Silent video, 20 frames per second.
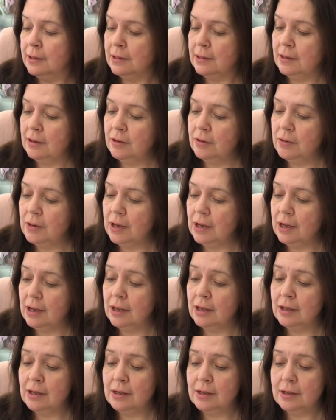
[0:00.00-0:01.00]
Now,
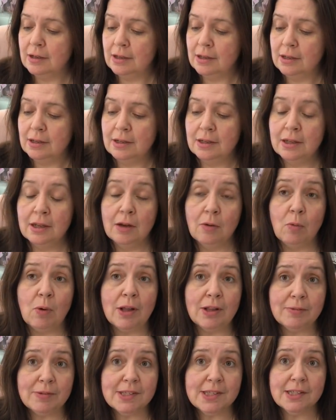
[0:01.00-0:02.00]

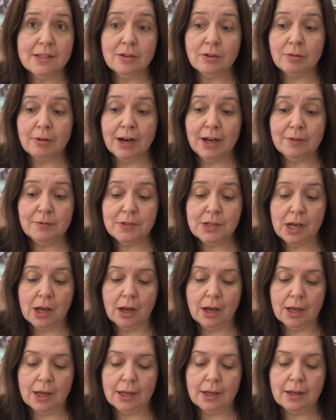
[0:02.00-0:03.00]
while I was in the craft
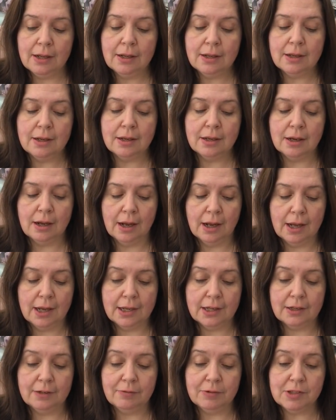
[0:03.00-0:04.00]
aisle,
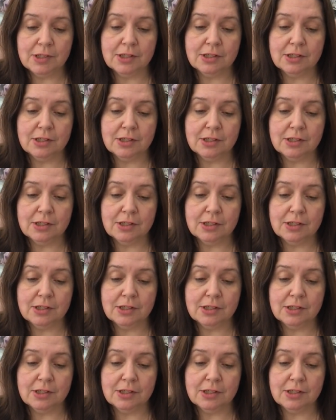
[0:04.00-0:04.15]
I